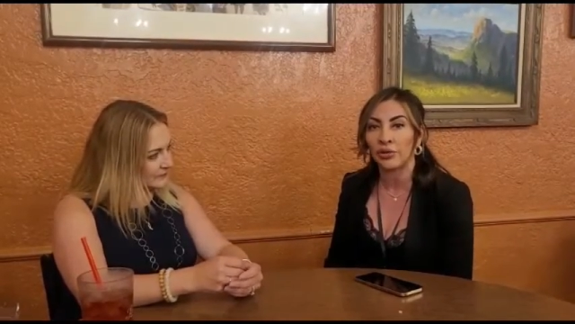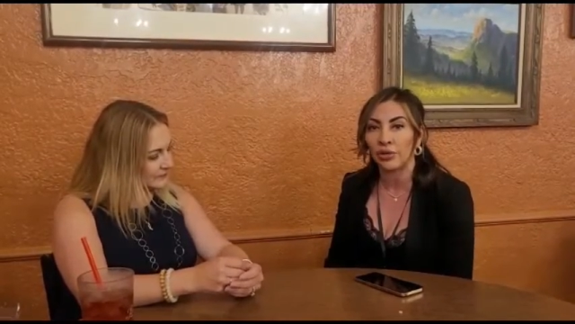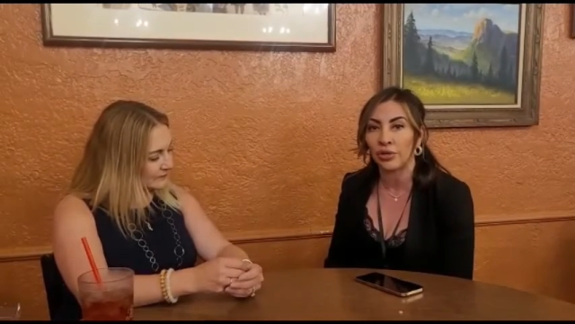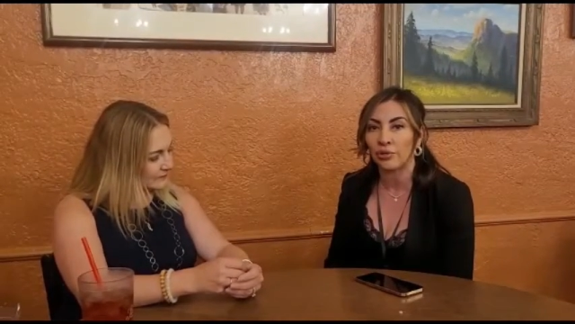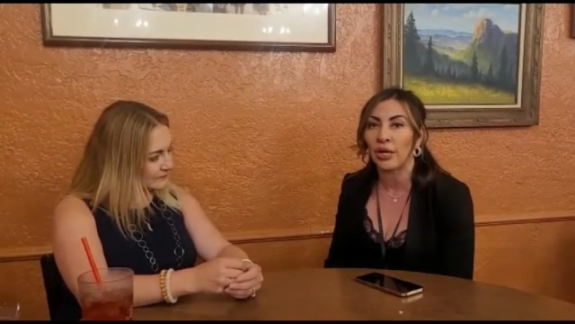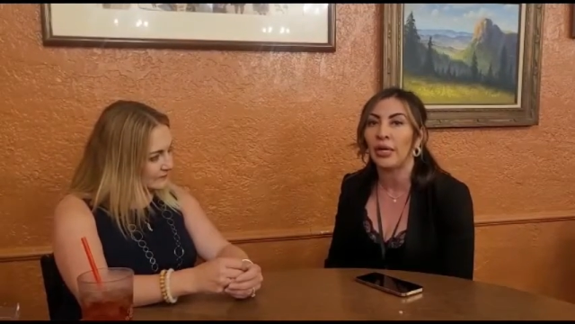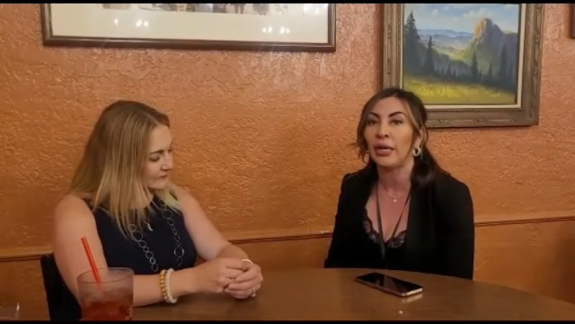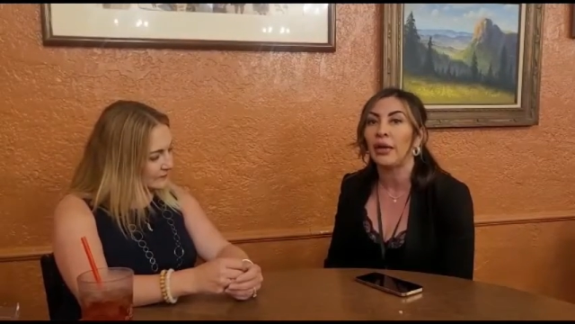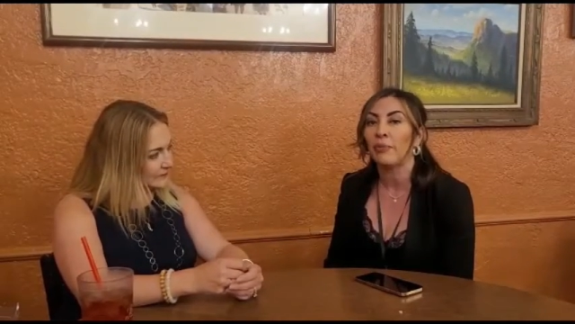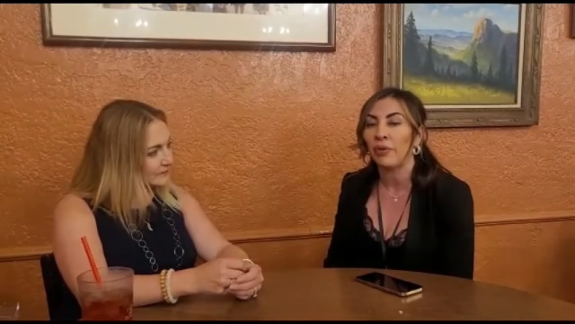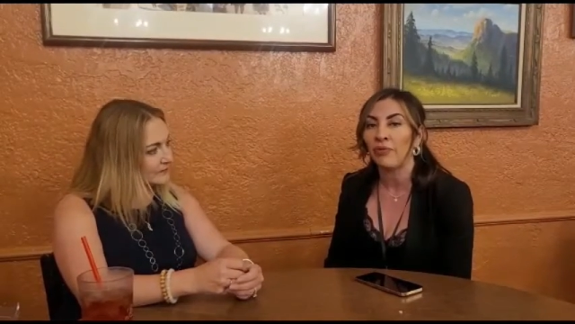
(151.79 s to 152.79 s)
Speaker 1: interest rate
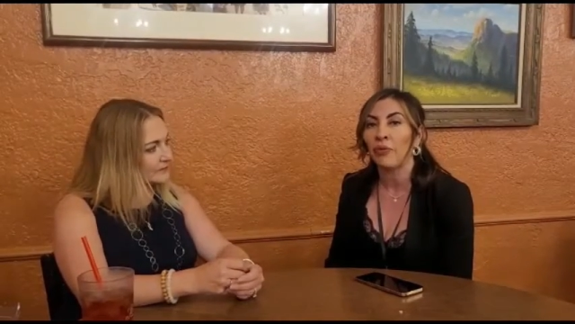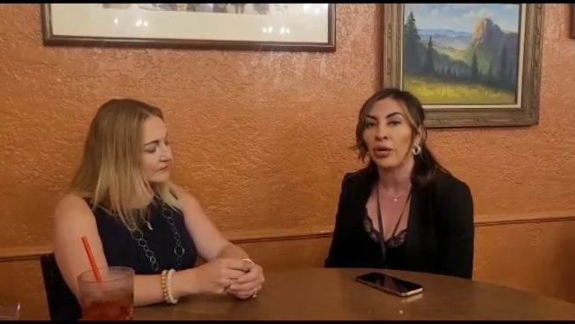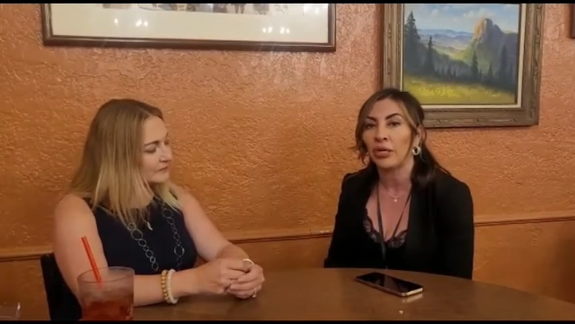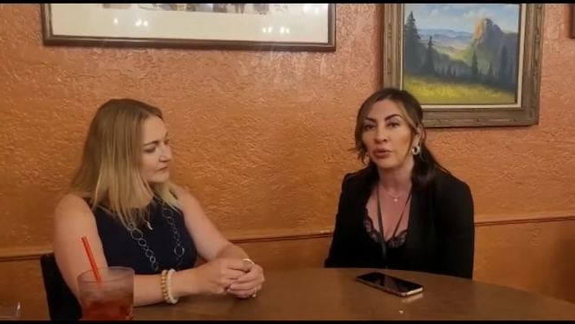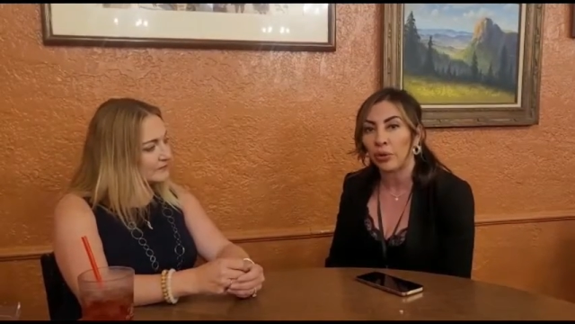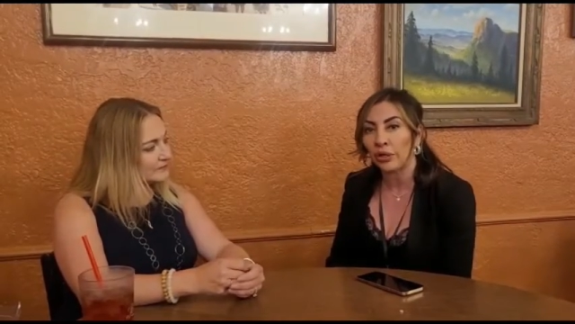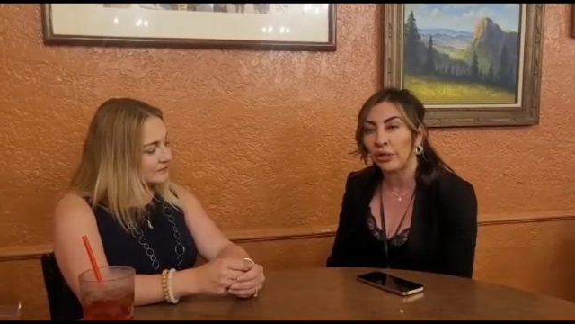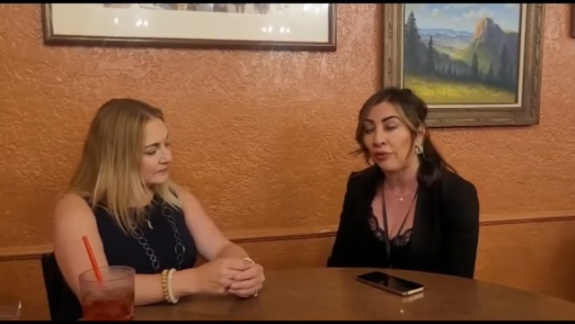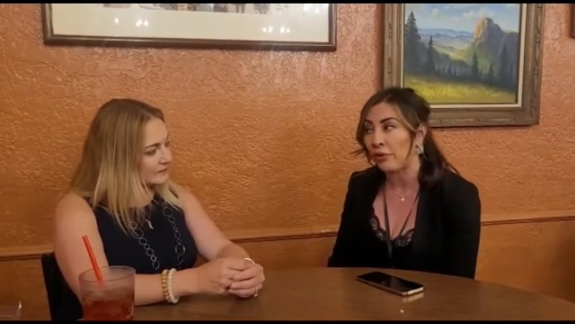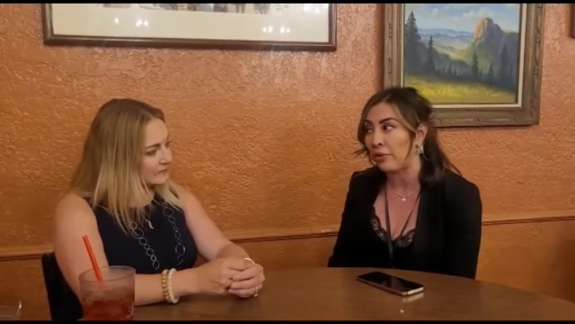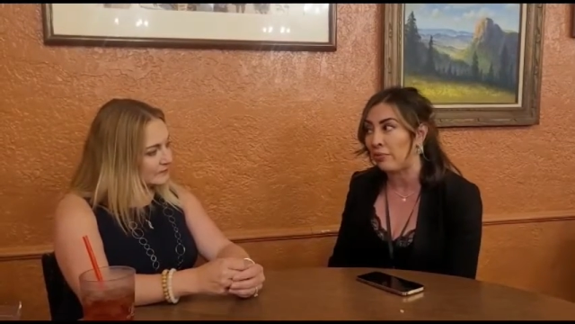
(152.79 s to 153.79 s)
before it's worth it
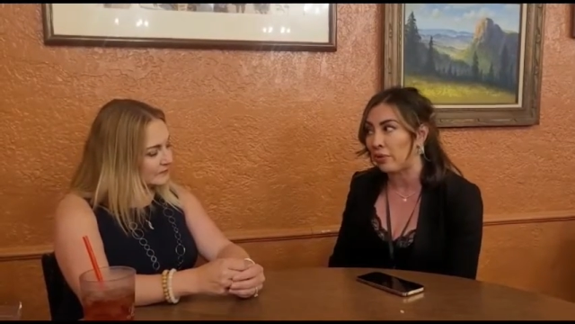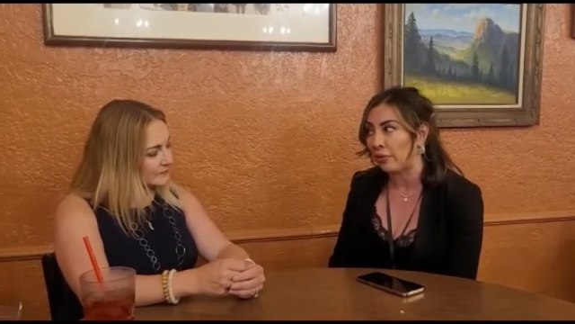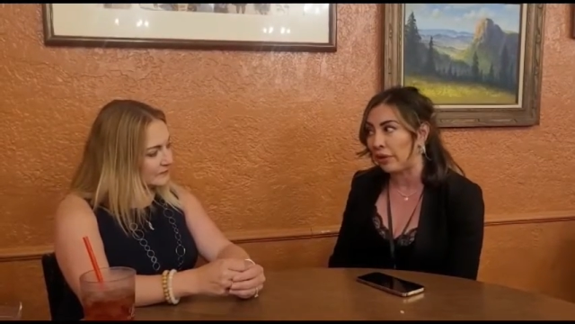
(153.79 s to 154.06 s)
for them to